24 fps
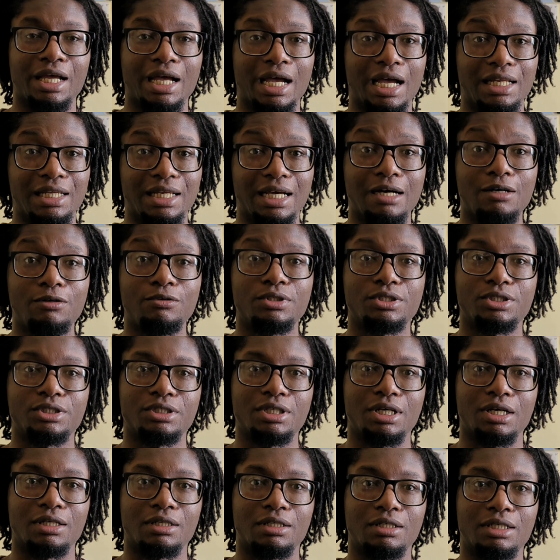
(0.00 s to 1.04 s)
And how it's
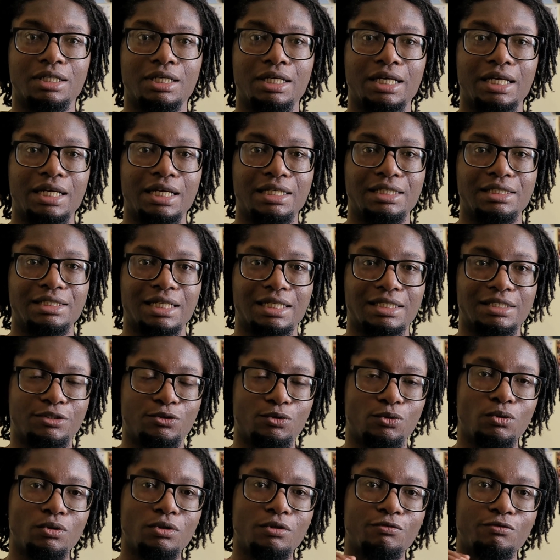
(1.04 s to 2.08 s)
done is that in
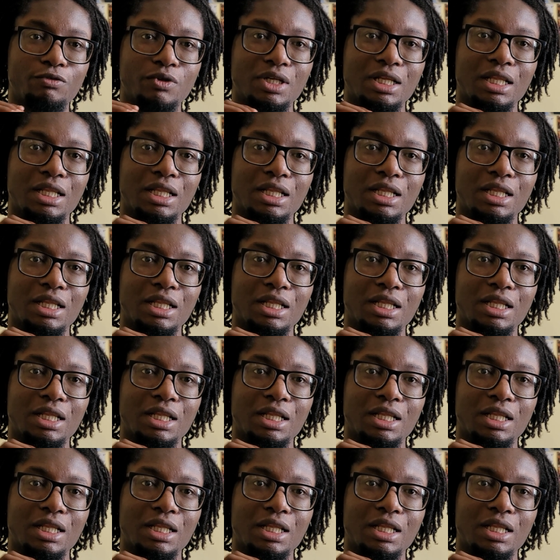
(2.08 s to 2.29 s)
order for